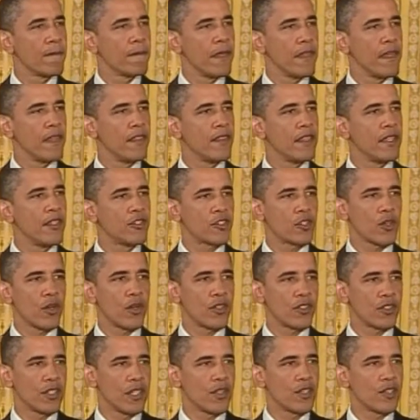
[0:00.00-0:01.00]
in the
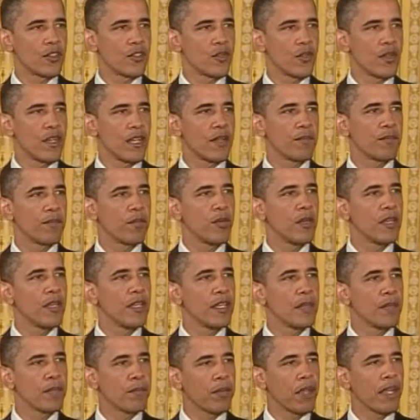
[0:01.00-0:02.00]
insurance industry and put
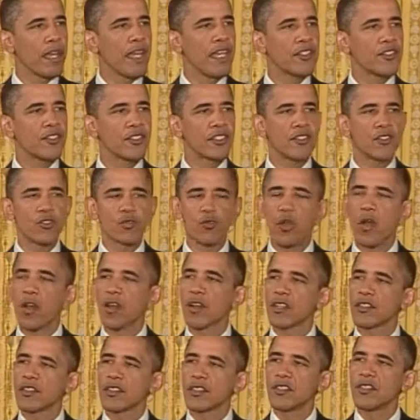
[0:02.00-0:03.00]
in place the
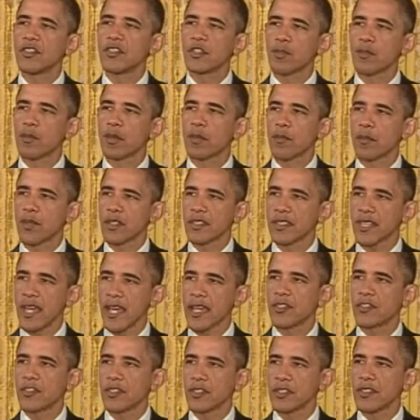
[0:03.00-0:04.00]
strongest consumer
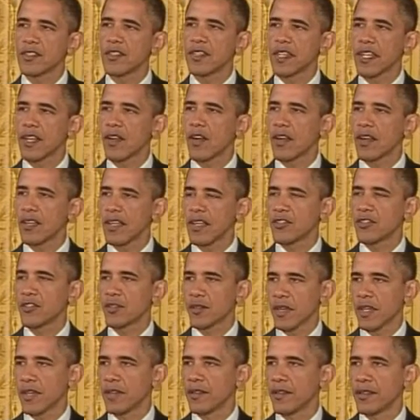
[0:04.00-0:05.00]
protections in our
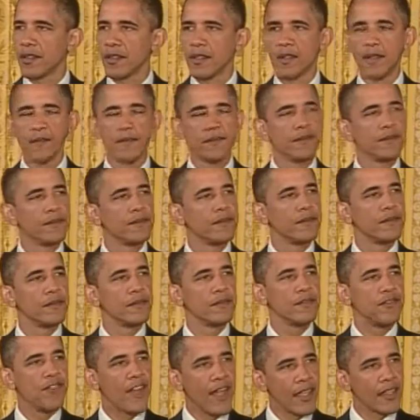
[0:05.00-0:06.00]
history.
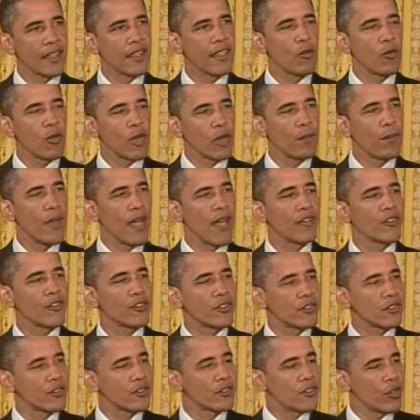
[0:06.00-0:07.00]
Finally, what
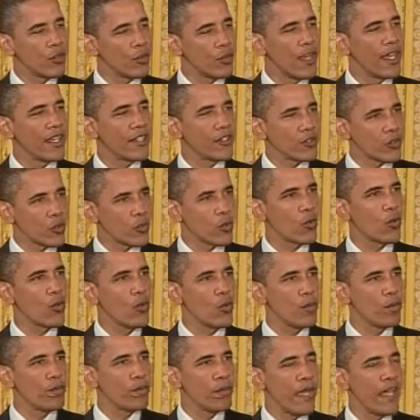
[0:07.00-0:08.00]
amounts to a
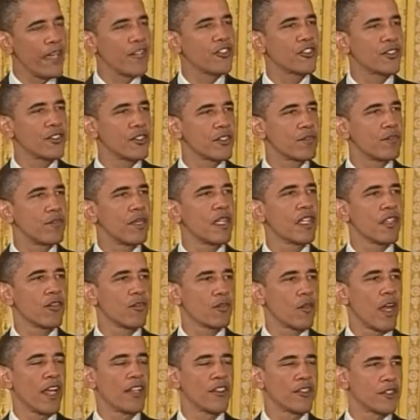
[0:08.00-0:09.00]
true patient's Bill
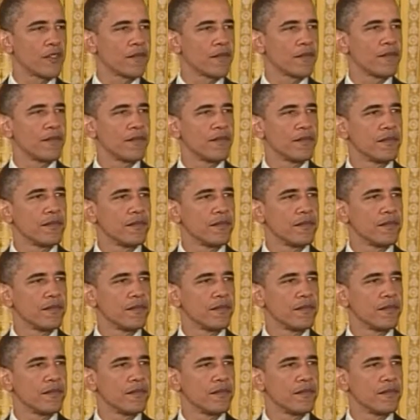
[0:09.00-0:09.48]
of Rights.